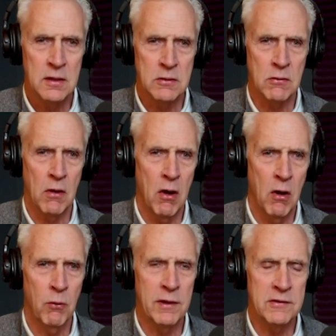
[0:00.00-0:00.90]
You're
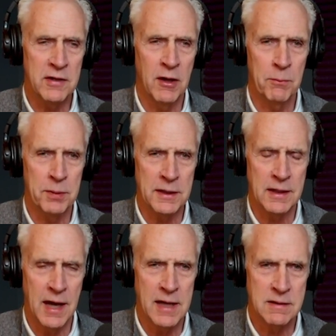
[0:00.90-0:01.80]
always helping
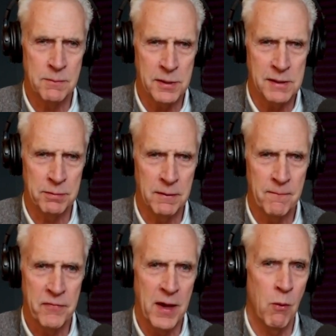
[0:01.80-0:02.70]
guide the people.
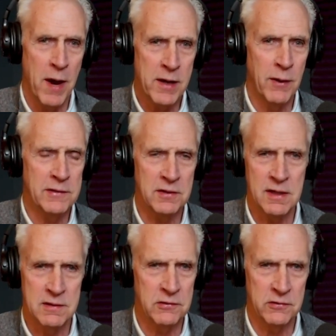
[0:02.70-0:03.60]
Now, why do I
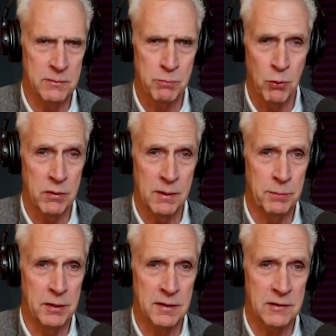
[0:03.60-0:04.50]
say this is important in
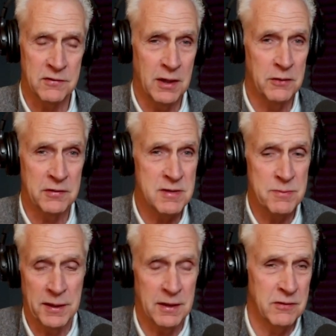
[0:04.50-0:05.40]
building a sales
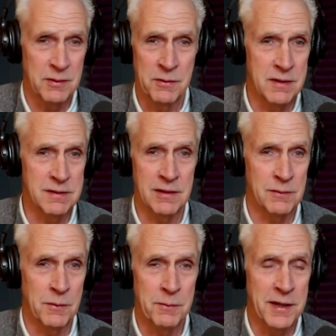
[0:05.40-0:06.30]
engine? Because some of the things
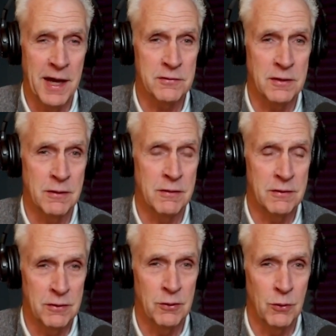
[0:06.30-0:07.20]
I'm going to be asking you to
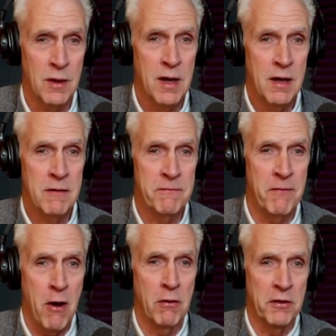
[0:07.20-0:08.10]
do
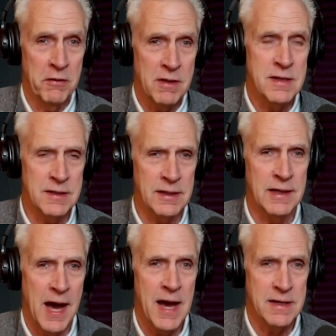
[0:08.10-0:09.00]
fall underneath the
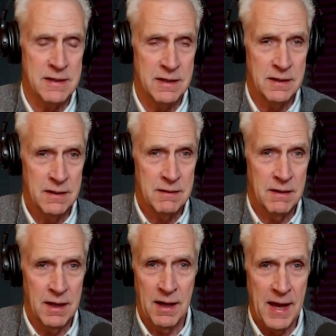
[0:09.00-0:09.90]
guide
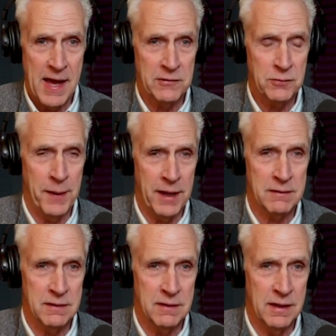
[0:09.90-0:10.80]

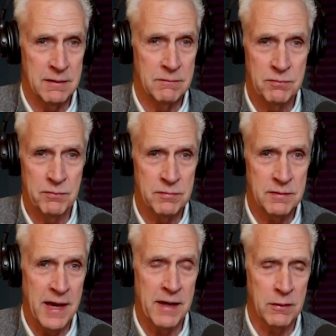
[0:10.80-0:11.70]
aspect and
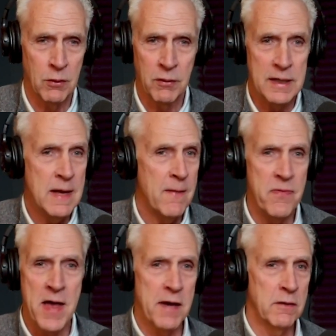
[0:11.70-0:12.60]
category,
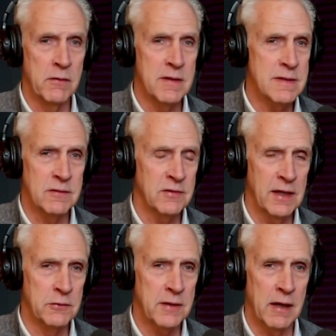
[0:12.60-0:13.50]
not underneath the
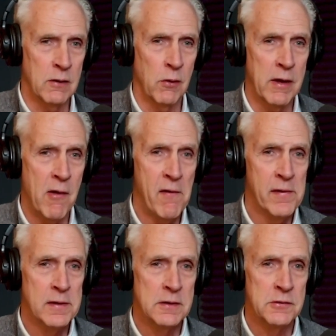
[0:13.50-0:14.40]
sales category.
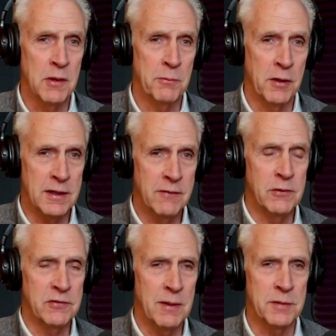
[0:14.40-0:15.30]
So I'm going to give
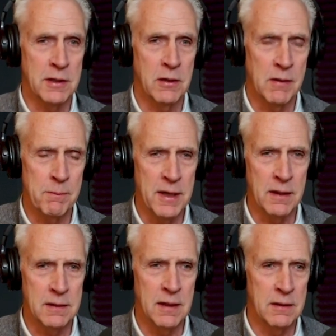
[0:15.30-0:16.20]
you something here in a
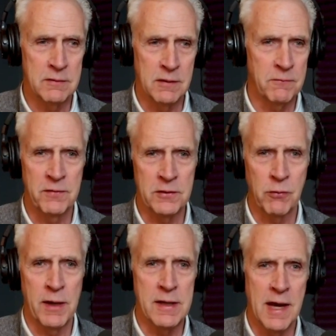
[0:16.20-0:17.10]
minute that it fits
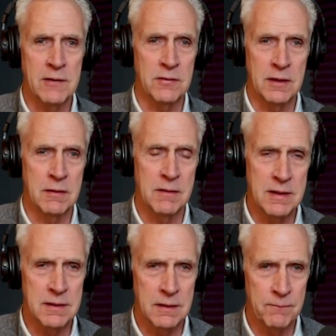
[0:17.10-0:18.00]
right nicely
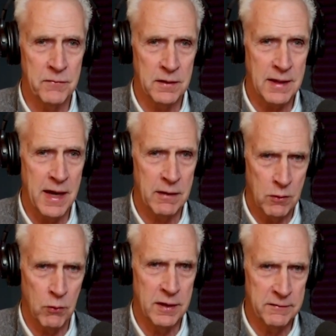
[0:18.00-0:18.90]
underneath the
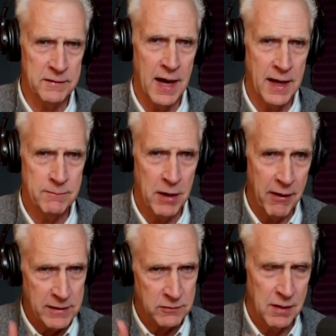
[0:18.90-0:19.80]
category of guide. All
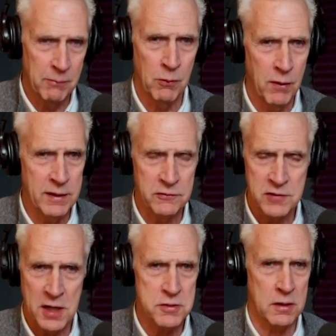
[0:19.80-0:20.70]
right, so number 1 is
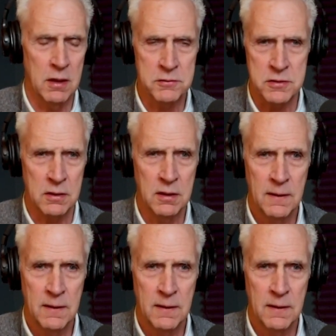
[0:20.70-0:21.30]
change your culture.